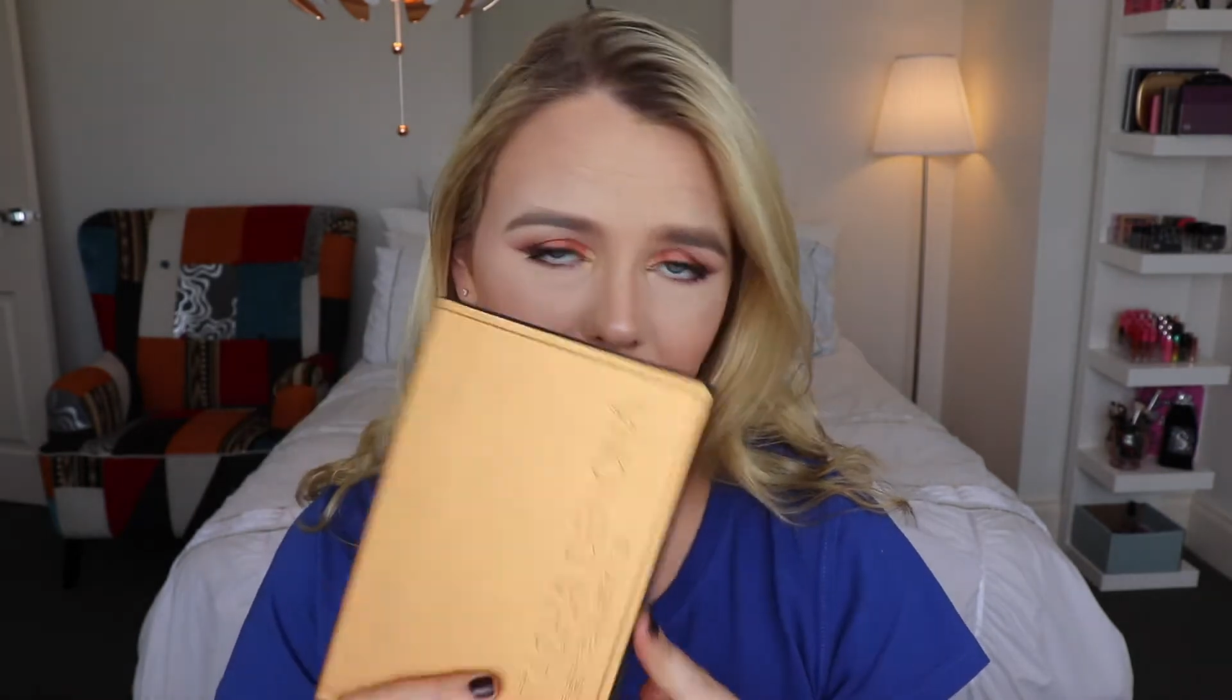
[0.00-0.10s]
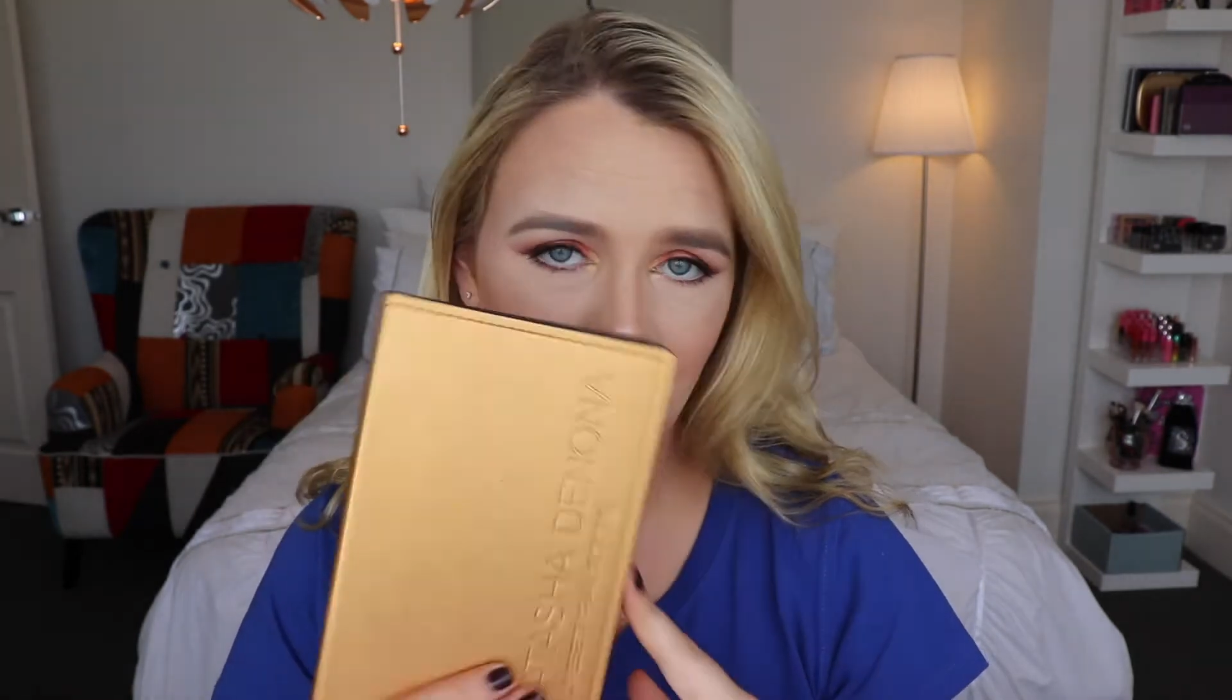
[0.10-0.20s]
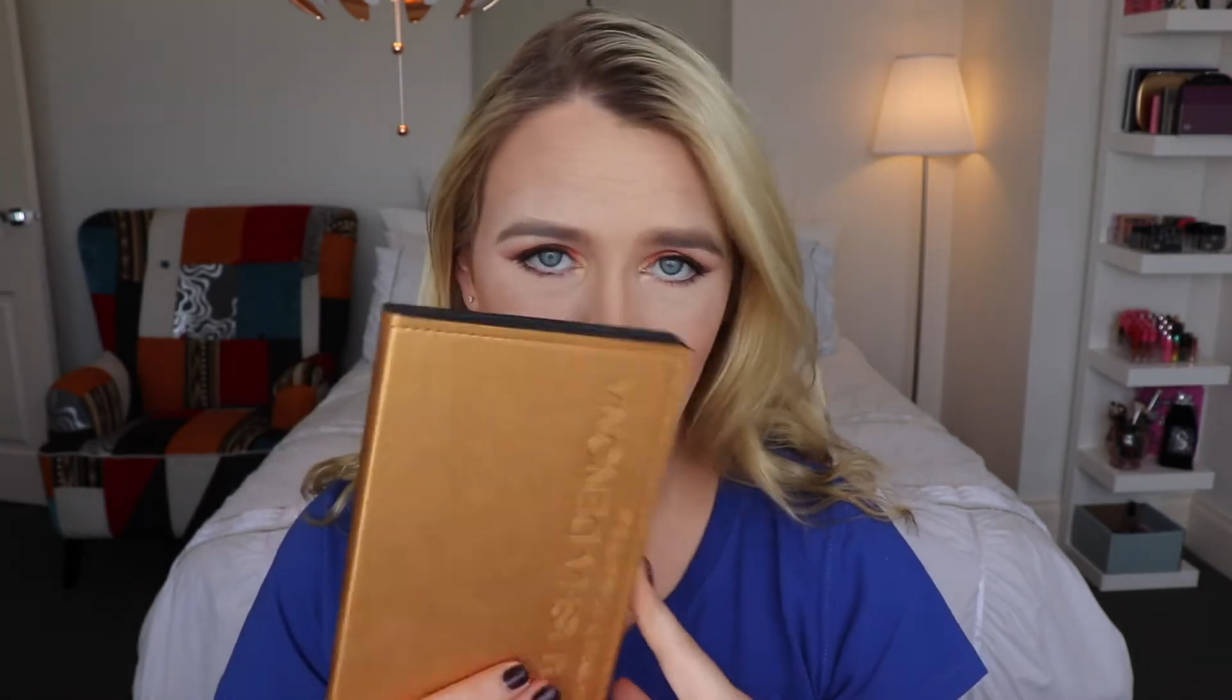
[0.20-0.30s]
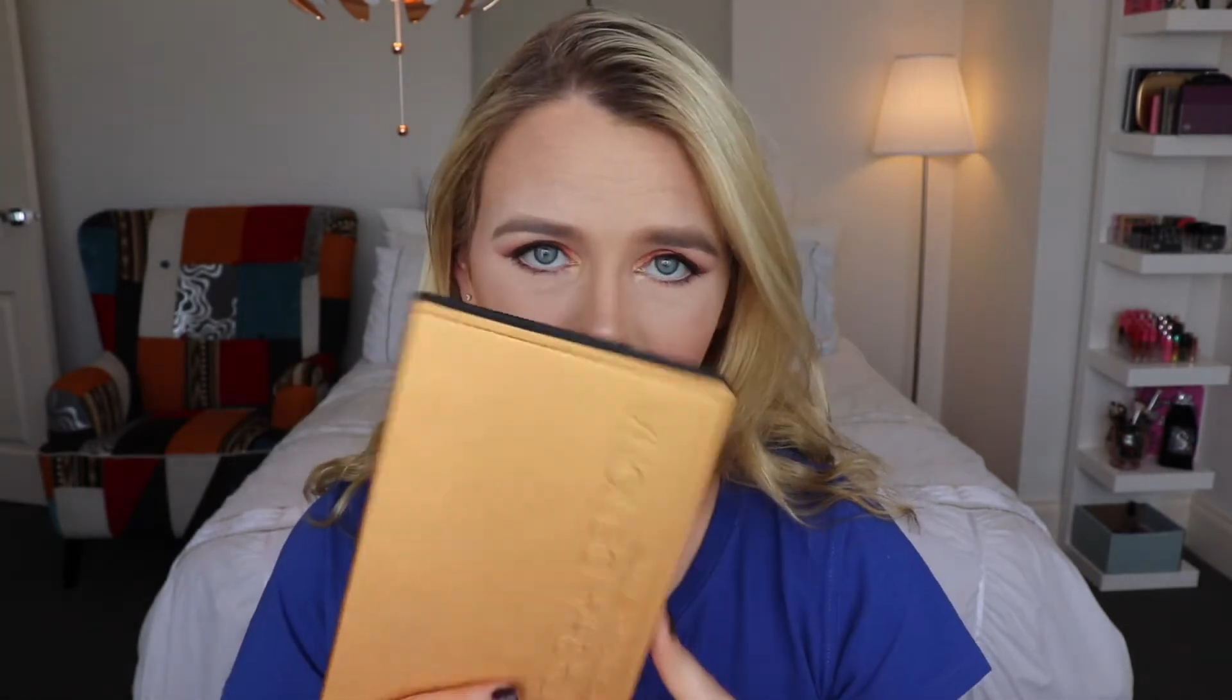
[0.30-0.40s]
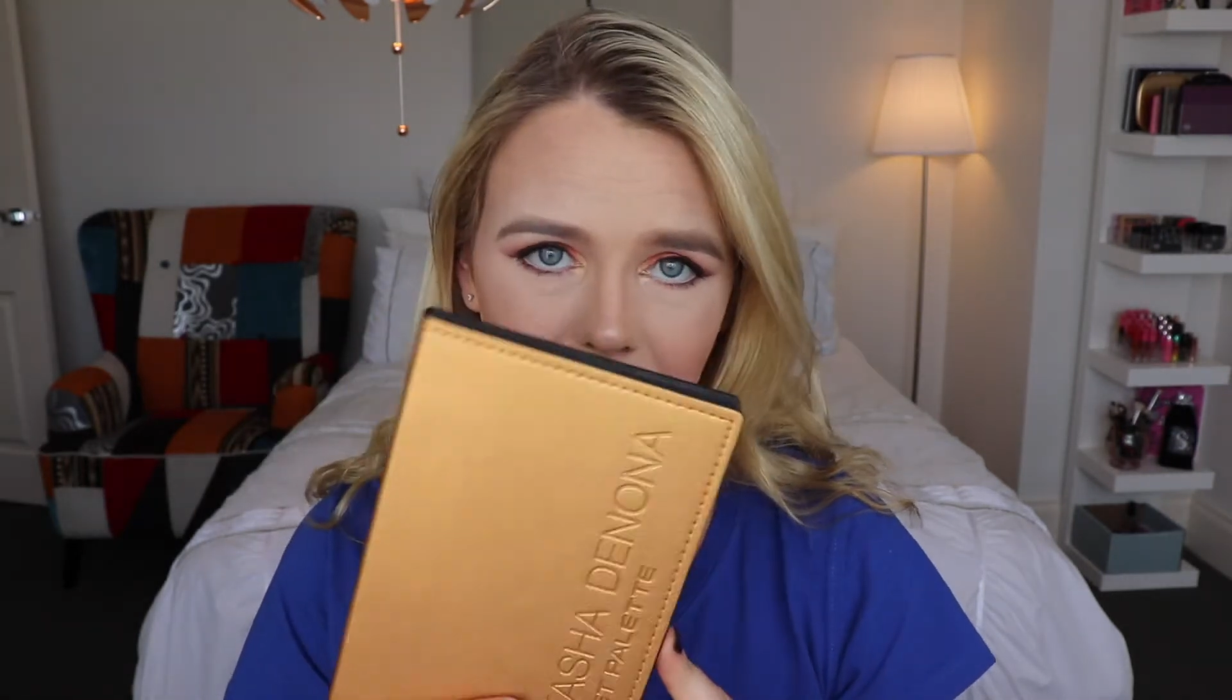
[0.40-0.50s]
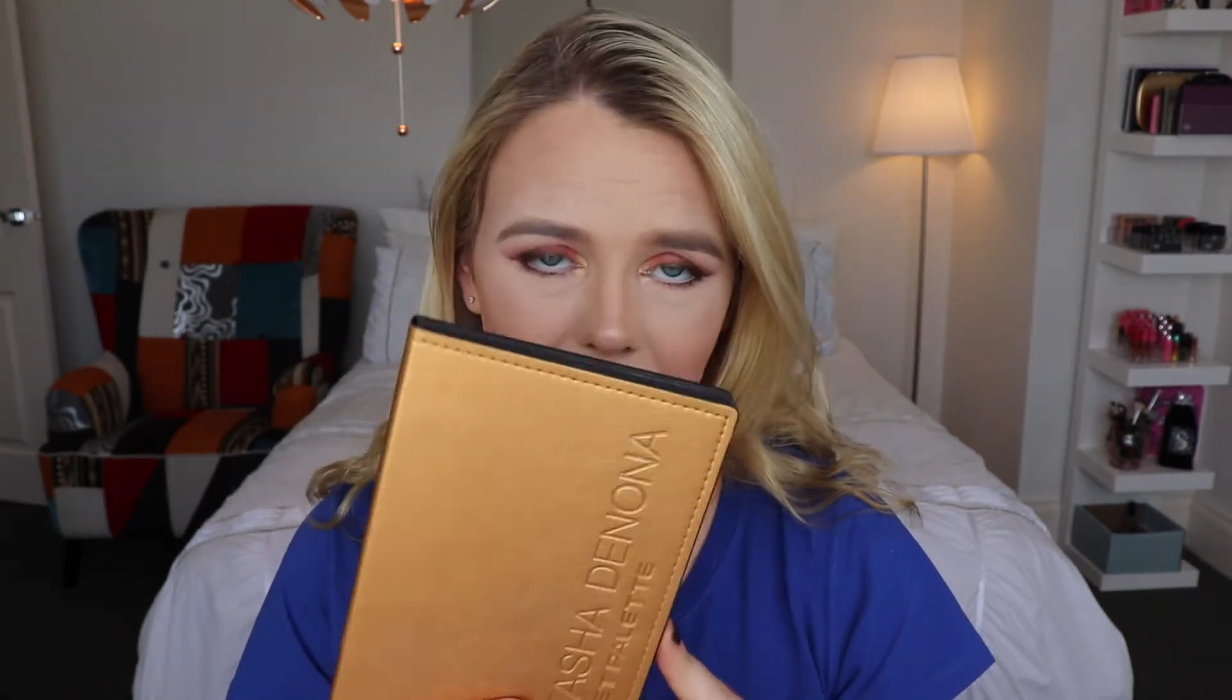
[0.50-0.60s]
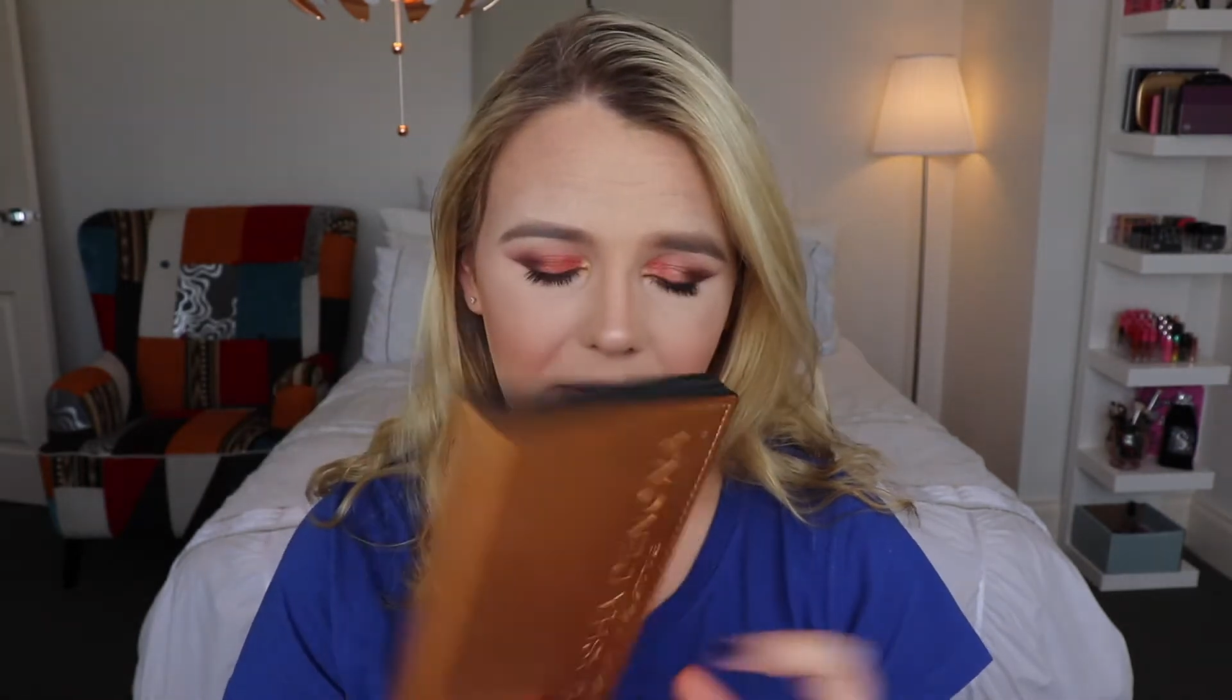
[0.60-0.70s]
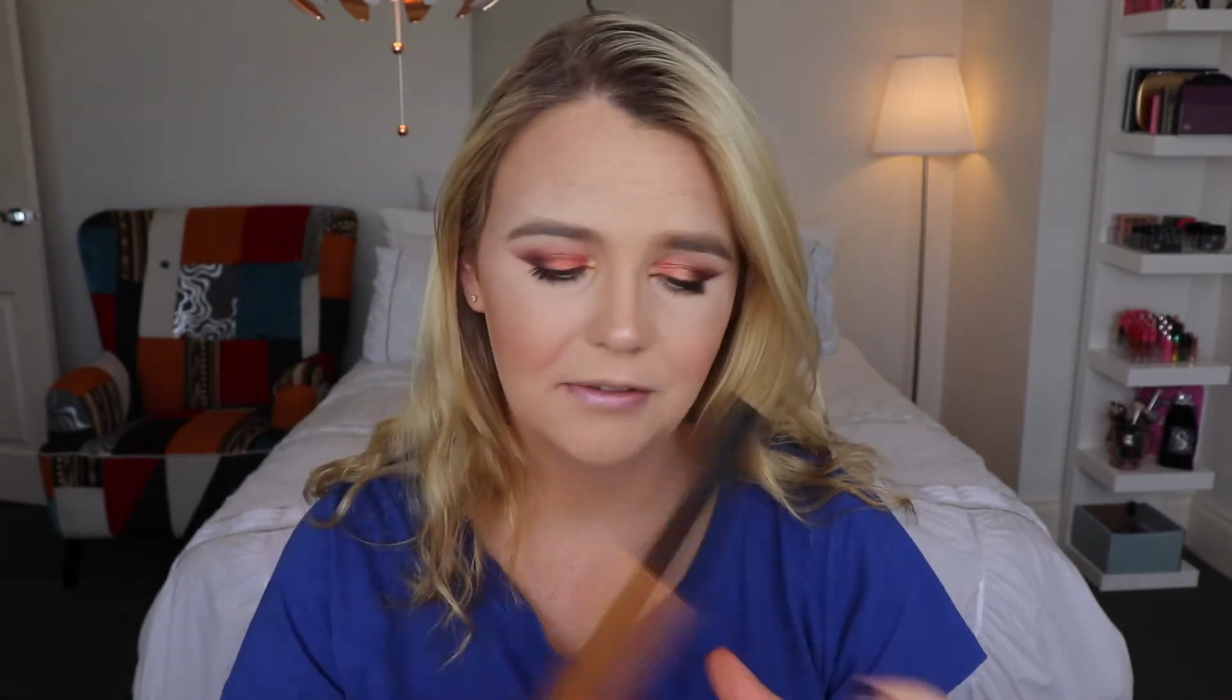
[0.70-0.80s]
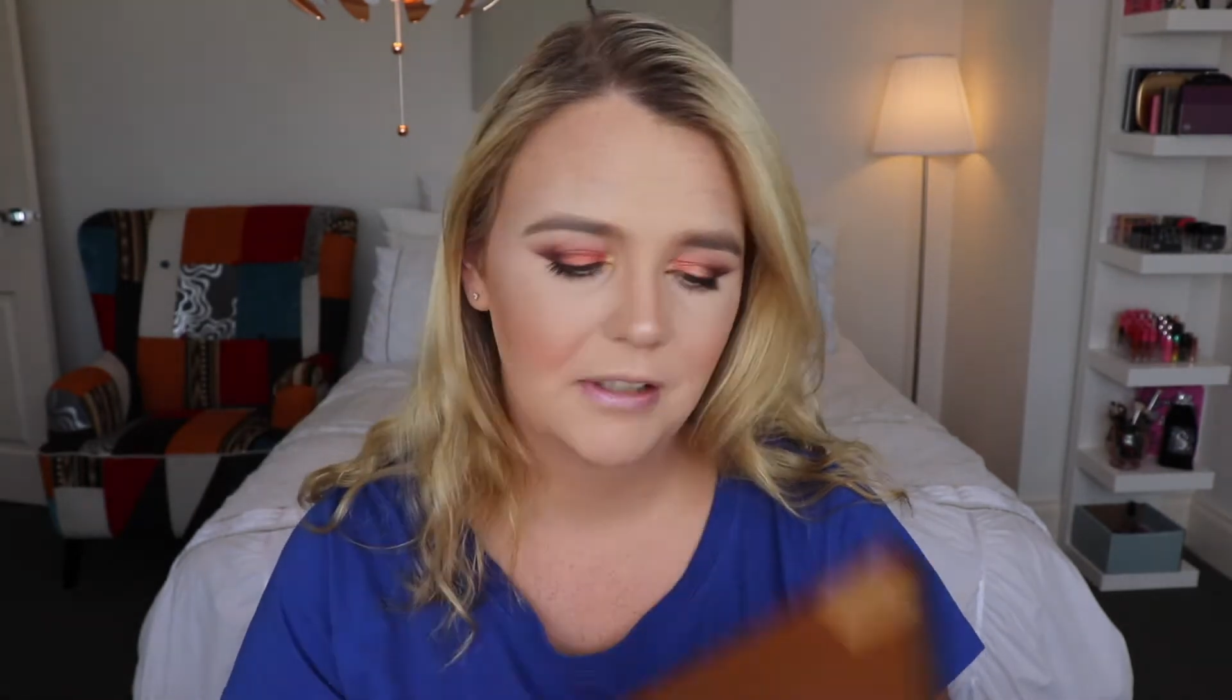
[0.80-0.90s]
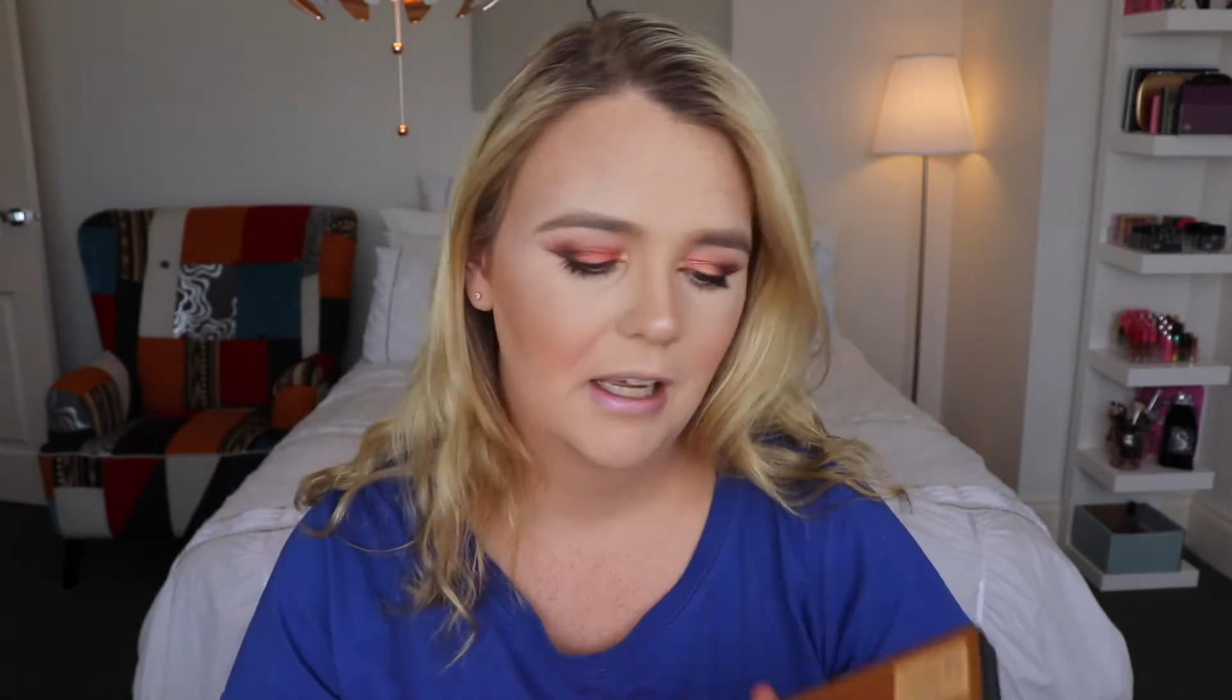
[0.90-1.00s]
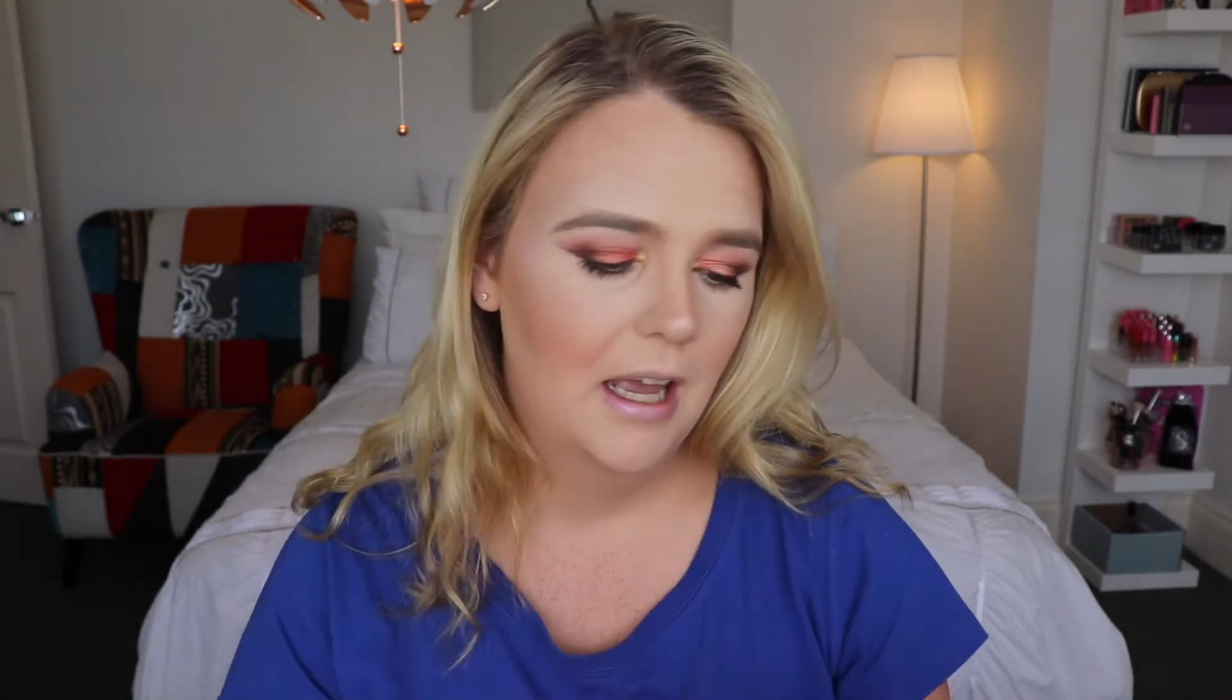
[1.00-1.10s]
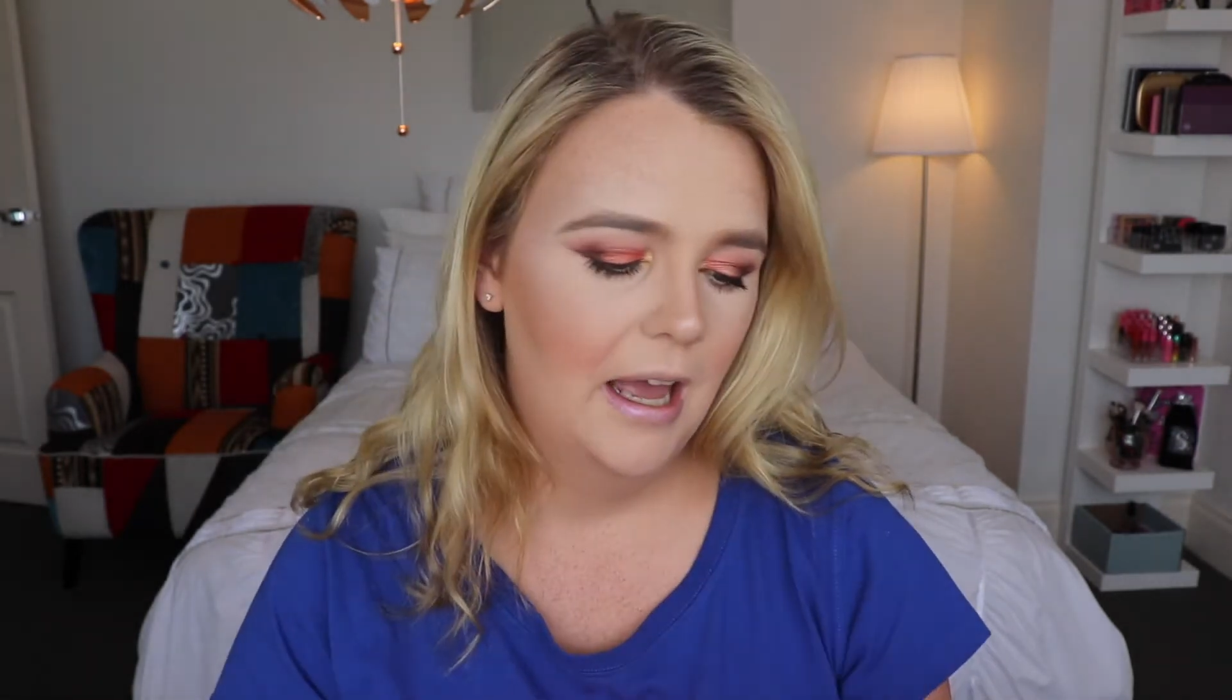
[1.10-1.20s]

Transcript: or shelf life.